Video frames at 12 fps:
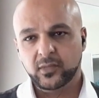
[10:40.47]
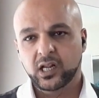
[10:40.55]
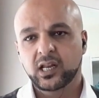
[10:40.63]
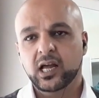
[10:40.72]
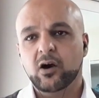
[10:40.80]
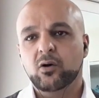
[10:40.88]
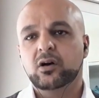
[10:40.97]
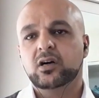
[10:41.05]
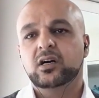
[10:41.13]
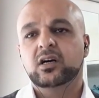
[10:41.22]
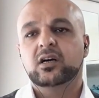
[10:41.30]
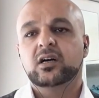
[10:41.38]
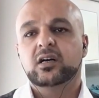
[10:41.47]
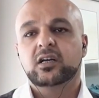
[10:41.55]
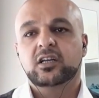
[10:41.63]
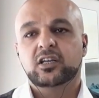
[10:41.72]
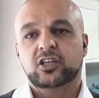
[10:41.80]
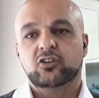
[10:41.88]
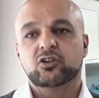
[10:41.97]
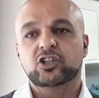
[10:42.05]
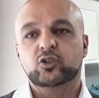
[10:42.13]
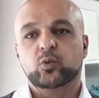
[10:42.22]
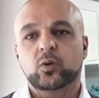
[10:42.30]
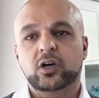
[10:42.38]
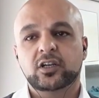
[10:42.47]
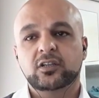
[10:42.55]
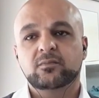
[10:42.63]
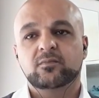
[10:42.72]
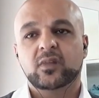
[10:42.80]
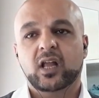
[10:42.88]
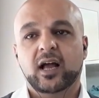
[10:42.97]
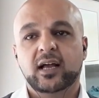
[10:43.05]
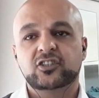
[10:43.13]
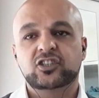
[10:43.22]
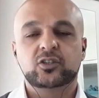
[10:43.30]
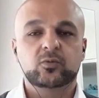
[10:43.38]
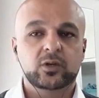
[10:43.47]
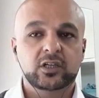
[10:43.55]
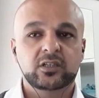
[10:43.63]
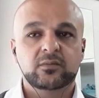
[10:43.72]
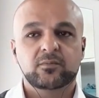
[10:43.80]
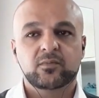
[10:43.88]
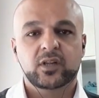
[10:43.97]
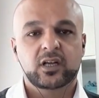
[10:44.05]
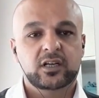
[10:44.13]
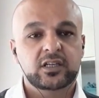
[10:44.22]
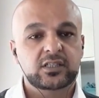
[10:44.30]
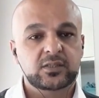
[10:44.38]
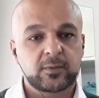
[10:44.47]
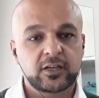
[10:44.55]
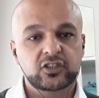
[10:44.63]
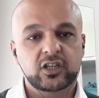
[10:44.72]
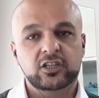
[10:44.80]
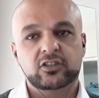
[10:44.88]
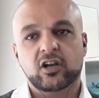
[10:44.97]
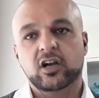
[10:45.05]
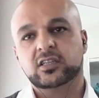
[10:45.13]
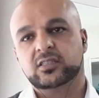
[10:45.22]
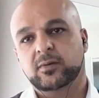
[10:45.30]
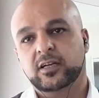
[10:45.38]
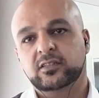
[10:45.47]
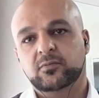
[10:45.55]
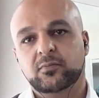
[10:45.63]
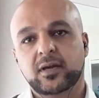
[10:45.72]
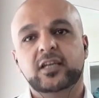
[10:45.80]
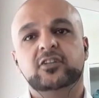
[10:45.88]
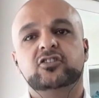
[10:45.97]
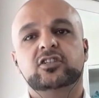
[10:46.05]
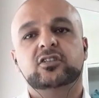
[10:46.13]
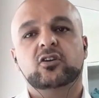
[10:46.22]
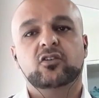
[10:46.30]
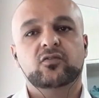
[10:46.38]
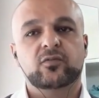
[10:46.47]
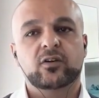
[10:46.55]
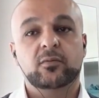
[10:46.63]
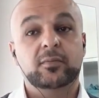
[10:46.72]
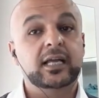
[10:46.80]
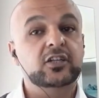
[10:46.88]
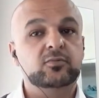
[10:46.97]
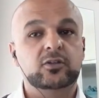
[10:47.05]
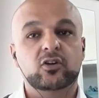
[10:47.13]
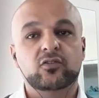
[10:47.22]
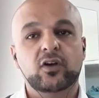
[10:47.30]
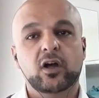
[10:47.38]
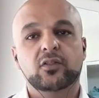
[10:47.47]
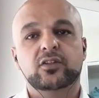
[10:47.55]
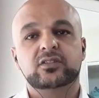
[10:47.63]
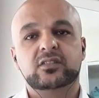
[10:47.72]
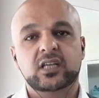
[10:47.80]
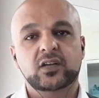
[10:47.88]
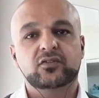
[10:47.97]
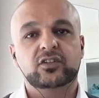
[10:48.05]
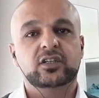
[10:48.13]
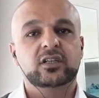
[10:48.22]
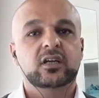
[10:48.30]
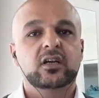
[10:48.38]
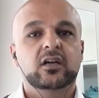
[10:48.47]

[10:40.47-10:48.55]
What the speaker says: Now, Unit 1, IG1, especially talks about management of health and safety.